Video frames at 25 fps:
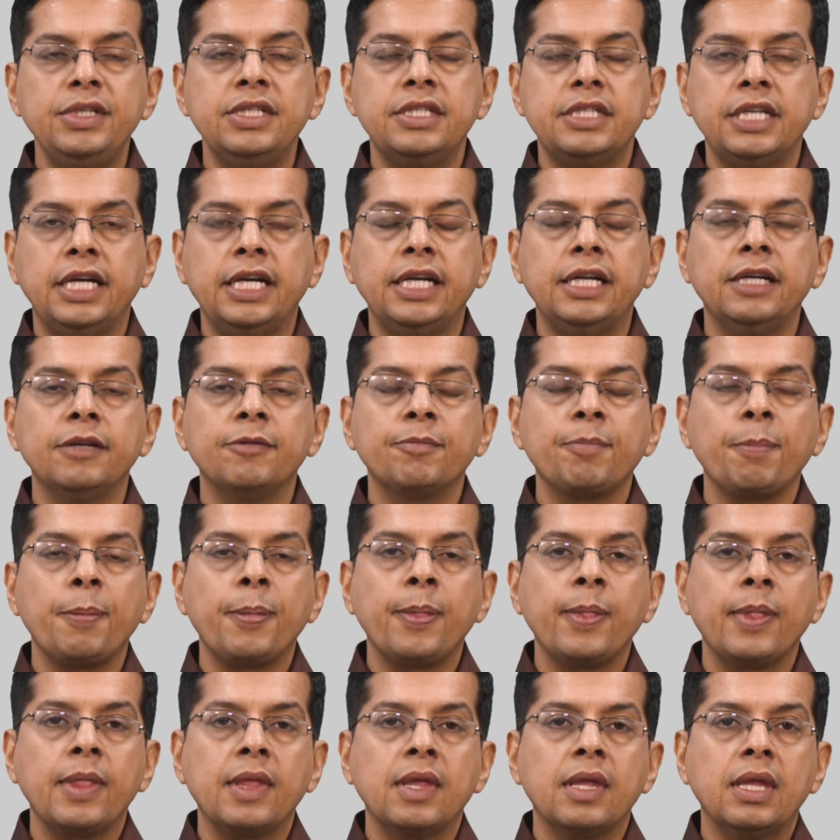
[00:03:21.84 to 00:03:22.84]
has been said
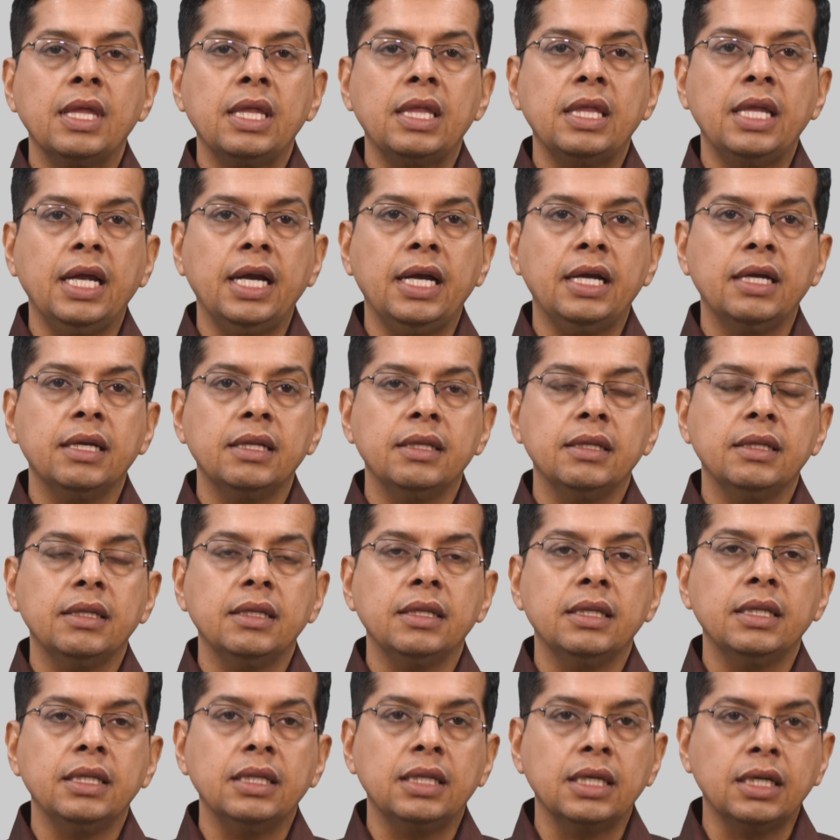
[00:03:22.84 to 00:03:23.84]
that
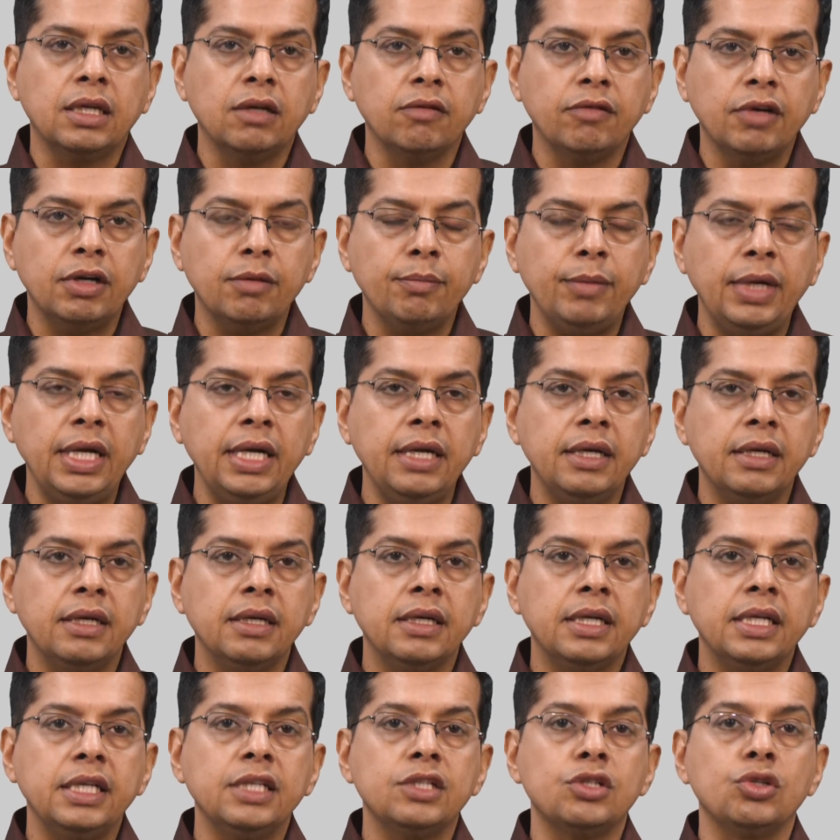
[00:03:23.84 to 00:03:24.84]
the
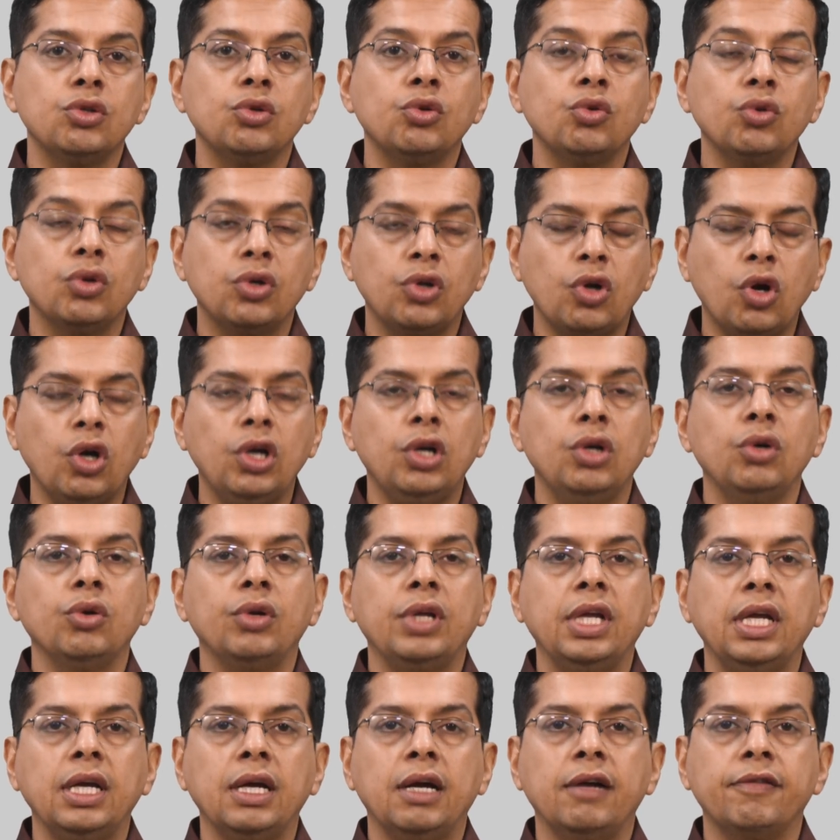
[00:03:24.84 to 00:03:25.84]
government is
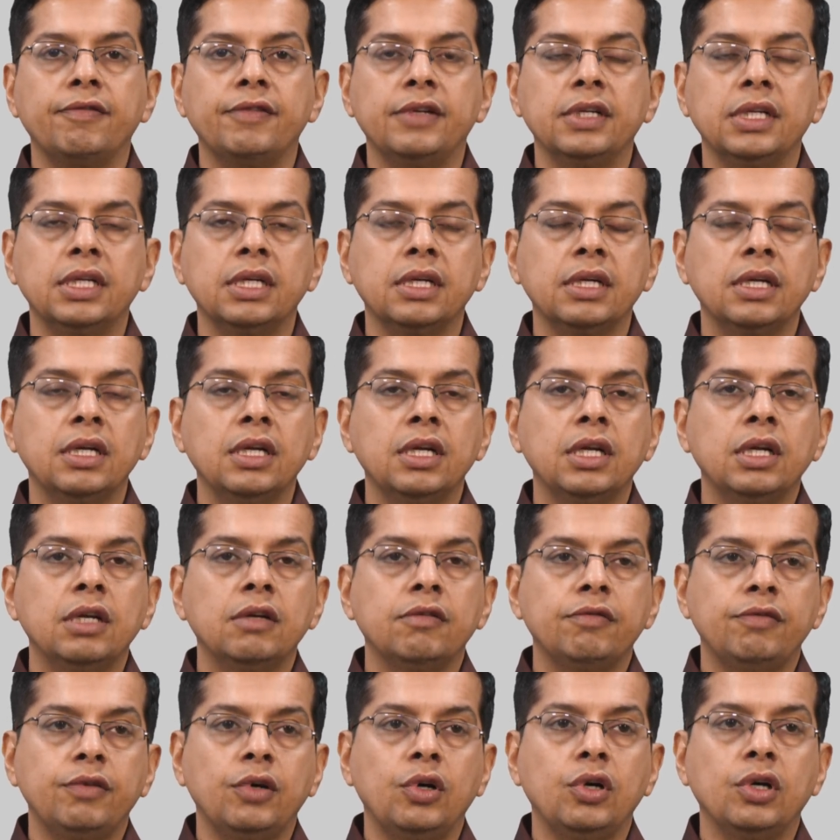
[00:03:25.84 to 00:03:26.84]
not looking after
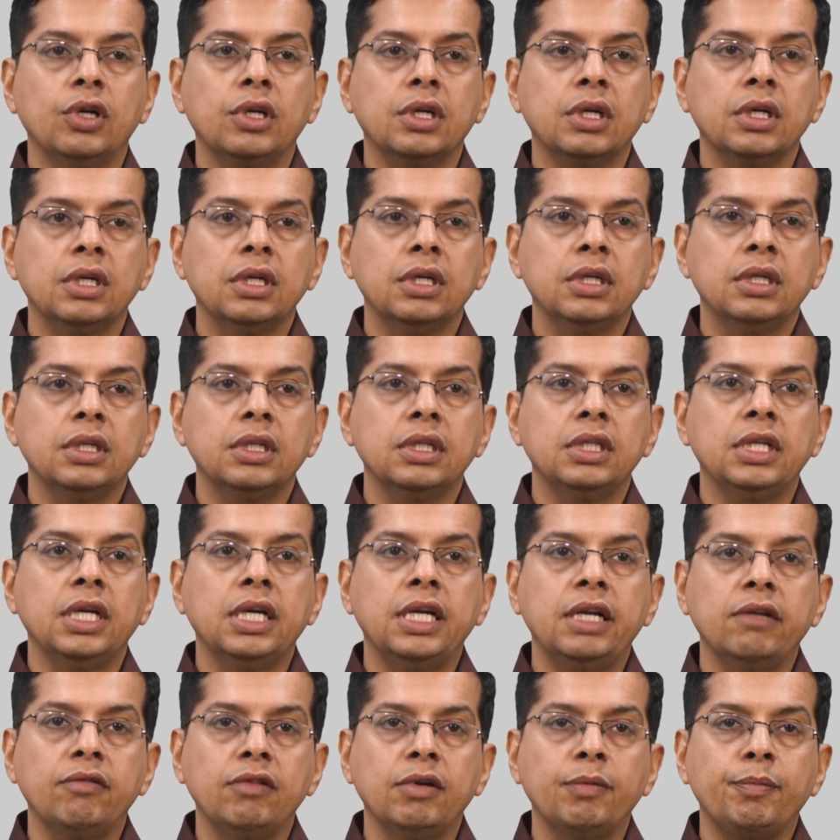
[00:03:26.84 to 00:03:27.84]
for
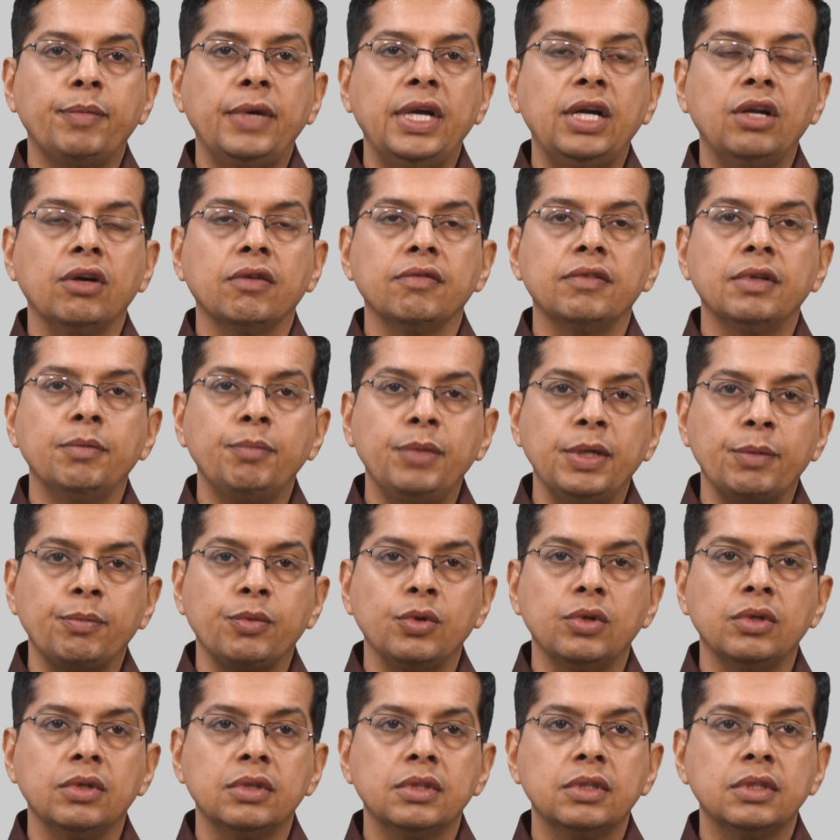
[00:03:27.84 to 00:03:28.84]
the development of the
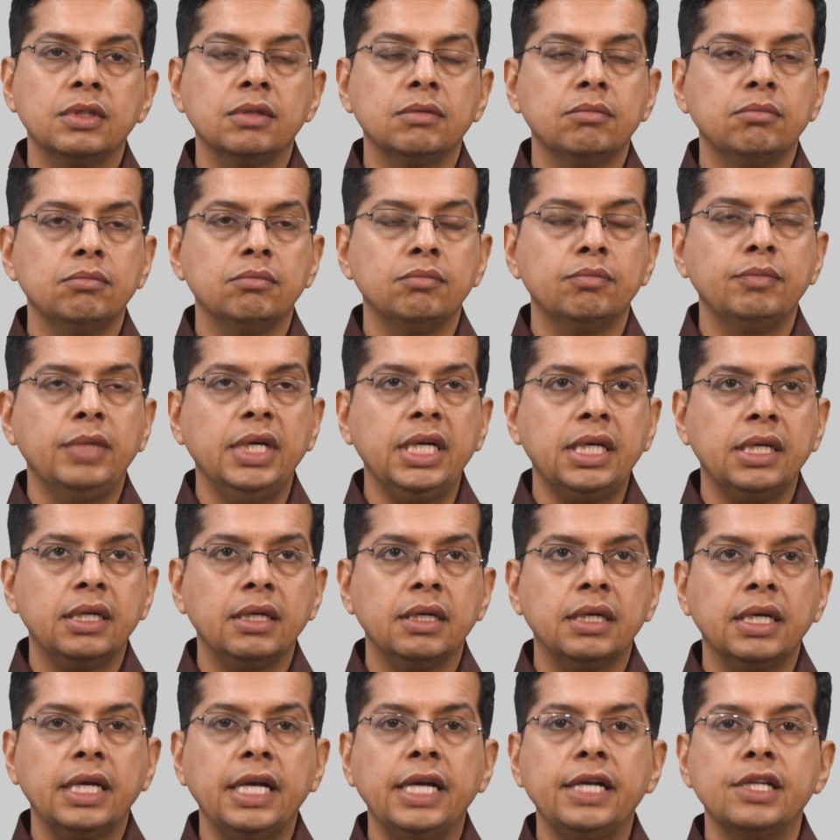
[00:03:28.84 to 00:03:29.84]
people,
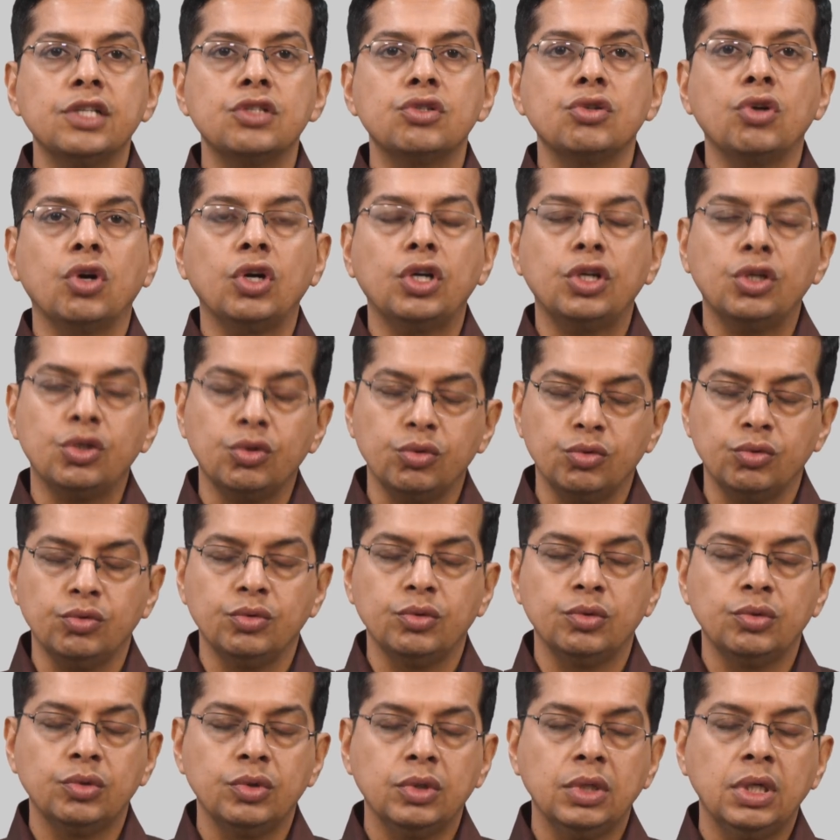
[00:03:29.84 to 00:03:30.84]
but it is not
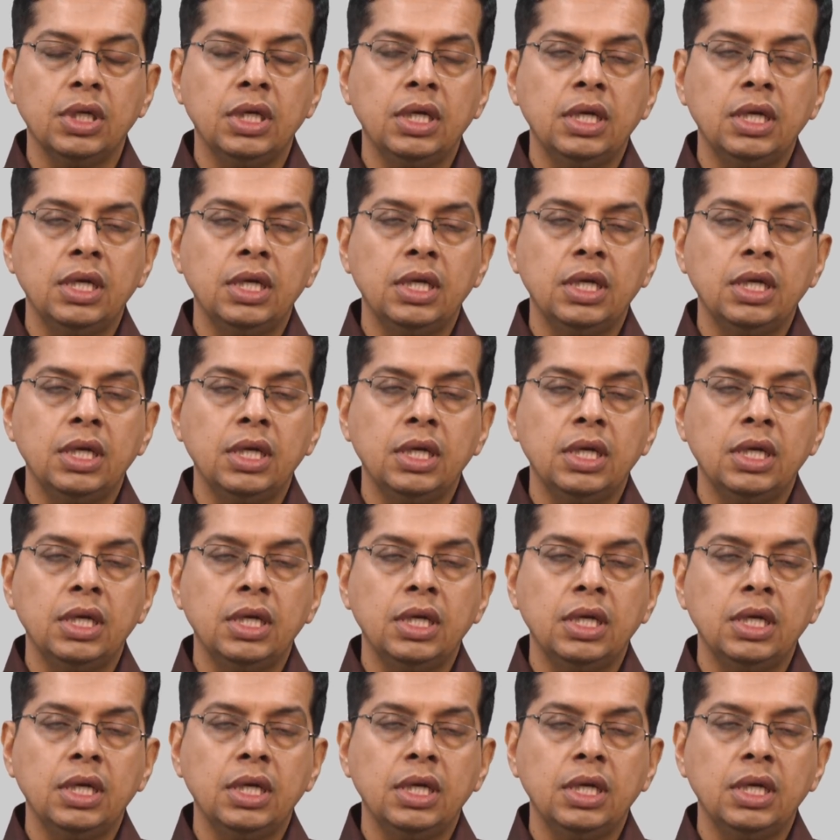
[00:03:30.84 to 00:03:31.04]
true.